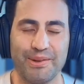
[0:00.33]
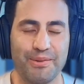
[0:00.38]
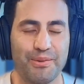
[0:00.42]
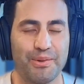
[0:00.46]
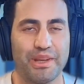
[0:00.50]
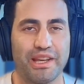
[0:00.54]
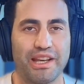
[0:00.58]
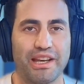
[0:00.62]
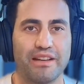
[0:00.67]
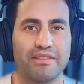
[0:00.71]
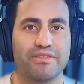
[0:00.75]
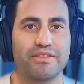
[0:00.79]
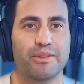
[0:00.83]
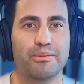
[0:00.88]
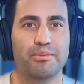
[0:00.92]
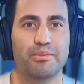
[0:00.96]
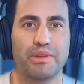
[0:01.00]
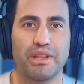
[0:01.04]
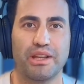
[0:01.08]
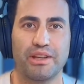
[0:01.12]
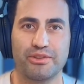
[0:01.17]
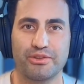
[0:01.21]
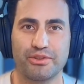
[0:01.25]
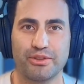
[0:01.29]
we have the
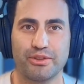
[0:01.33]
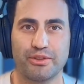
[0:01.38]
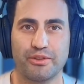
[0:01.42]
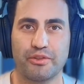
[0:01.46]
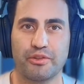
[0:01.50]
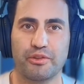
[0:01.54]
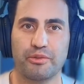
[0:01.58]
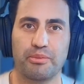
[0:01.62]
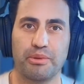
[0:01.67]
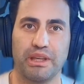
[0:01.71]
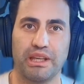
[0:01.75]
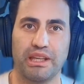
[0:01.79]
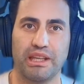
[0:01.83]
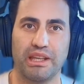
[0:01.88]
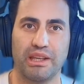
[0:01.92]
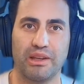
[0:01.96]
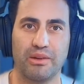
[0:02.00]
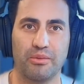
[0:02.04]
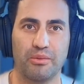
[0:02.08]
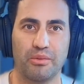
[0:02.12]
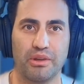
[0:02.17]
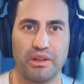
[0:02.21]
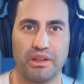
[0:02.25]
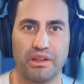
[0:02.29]
pleasure of
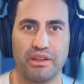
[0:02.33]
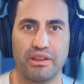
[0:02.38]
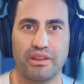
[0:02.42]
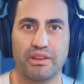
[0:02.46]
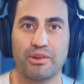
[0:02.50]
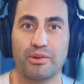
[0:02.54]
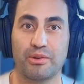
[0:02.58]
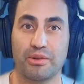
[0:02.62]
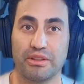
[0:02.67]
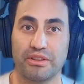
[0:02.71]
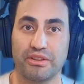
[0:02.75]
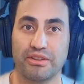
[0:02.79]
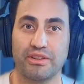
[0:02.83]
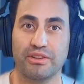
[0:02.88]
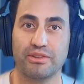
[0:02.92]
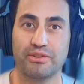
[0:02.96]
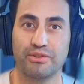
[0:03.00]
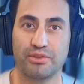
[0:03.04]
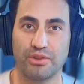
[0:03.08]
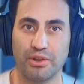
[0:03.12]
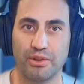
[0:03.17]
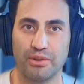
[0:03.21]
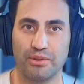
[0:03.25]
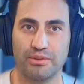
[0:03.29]
speaking with Krysta
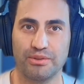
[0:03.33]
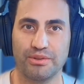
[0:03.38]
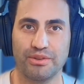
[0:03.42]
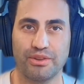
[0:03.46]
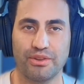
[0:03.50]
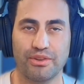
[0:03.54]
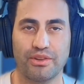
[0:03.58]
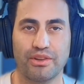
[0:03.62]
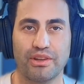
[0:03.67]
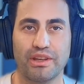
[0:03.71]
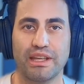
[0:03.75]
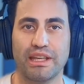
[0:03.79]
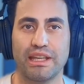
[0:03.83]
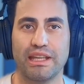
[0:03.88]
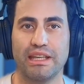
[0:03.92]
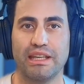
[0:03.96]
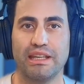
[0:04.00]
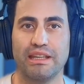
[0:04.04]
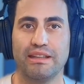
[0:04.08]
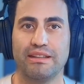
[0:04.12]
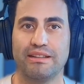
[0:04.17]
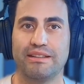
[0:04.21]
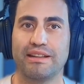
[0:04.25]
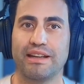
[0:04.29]
Jones,
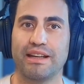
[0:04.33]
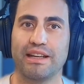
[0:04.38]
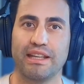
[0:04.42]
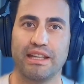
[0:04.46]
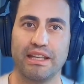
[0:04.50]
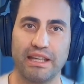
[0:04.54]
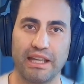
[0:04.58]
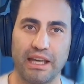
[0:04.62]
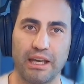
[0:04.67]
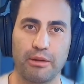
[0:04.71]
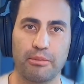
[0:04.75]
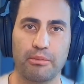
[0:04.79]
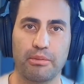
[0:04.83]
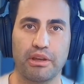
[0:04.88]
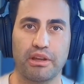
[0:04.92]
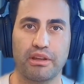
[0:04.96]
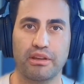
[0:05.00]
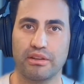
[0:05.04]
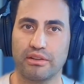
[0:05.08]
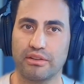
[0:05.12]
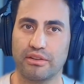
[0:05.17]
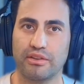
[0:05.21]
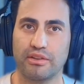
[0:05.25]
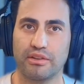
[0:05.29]
a
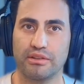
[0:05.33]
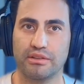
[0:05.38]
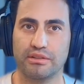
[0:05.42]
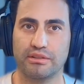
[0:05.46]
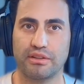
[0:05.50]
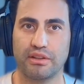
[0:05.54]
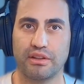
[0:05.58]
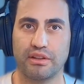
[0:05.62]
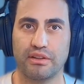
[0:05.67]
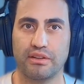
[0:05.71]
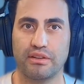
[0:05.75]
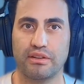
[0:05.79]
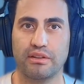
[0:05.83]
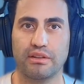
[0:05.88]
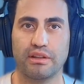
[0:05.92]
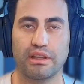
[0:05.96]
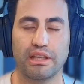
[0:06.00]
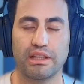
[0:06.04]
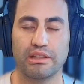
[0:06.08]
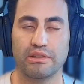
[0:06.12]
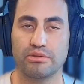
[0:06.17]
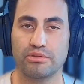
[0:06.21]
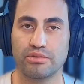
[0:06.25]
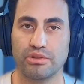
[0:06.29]
dynamic consultant
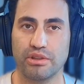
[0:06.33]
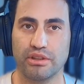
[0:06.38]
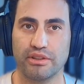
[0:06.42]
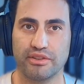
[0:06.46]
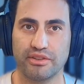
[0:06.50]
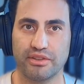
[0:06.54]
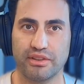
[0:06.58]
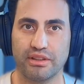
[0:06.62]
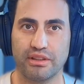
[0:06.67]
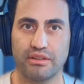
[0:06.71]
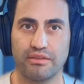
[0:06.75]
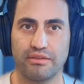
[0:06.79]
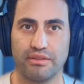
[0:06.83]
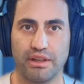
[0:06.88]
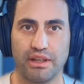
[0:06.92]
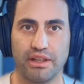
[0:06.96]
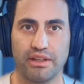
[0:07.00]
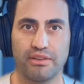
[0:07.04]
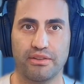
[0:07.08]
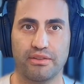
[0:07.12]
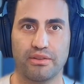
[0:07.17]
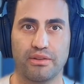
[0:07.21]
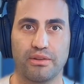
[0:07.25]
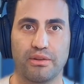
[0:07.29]
and trusted
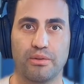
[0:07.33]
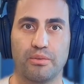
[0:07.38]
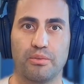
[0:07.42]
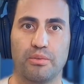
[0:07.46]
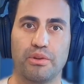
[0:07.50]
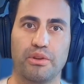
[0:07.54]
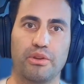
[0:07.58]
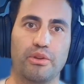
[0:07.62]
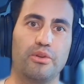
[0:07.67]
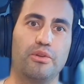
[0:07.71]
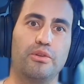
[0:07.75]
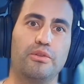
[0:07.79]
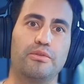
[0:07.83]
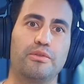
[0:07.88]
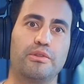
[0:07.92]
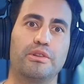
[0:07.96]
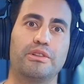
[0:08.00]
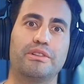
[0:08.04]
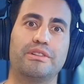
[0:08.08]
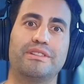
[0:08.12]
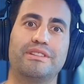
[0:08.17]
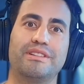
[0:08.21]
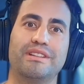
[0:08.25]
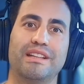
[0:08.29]
advisor with
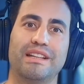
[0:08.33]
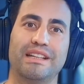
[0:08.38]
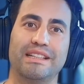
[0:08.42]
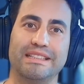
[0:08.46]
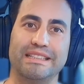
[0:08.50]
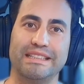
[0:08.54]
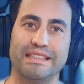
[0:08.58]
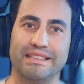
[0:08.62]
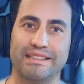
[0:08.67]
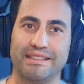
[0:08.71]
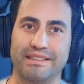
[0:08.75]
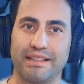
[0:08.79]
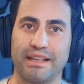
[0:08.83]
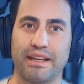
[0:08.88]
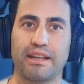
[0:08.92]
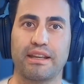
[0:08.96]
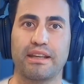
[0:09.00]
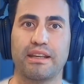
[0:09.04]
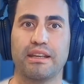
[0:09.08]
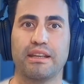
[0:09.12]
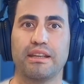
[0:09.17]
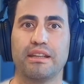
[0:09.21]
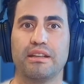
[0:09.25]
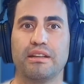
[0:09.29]
over a
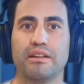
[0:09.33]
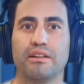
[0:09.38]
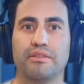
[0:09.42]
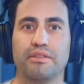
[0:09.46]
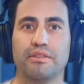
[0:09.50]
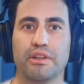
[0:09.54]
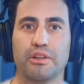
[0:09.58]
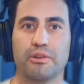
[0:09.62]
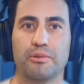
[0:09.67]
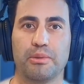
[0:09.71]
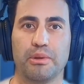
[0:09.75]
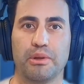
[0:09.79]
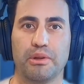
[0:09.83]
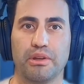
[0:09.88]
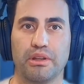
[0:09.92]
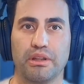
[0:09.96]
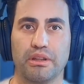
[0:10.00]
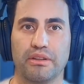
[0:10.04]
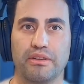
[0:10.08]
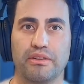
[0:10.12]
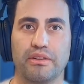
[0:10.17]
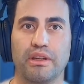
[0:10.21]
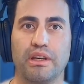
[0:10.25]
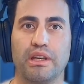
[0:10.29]
decade of
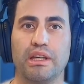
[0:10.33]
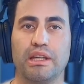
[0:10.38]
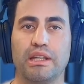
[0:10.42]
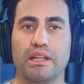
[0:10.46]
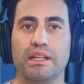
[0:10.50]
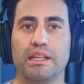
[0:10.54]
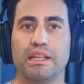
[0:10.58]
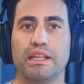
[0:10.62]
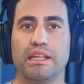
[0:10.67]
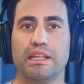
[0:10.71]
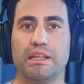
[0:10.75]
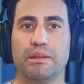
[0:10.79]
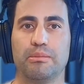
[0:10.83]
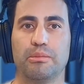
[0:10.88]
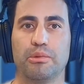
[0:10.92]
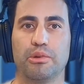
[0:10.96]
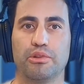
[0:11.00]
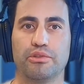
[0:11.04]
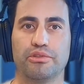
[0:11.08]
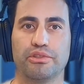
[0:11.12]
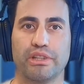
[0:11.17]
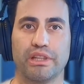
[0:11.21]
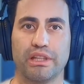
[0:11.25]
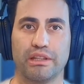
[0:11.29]
experience in
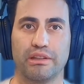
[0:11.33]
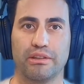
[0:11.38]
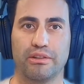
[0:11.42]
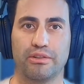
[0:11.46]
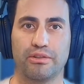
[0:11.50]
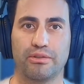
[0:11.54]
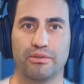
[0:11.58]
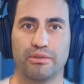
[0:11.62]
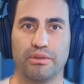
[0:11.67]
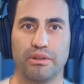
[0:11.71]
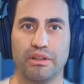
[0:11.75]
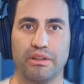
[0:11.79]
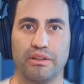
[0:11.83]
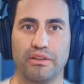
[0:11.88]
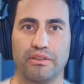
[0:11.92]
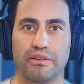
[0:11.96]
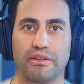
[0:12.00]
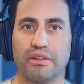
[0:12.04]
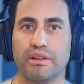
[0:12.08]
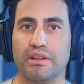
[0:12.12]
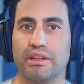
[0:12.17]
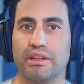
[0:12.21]
emerging industries.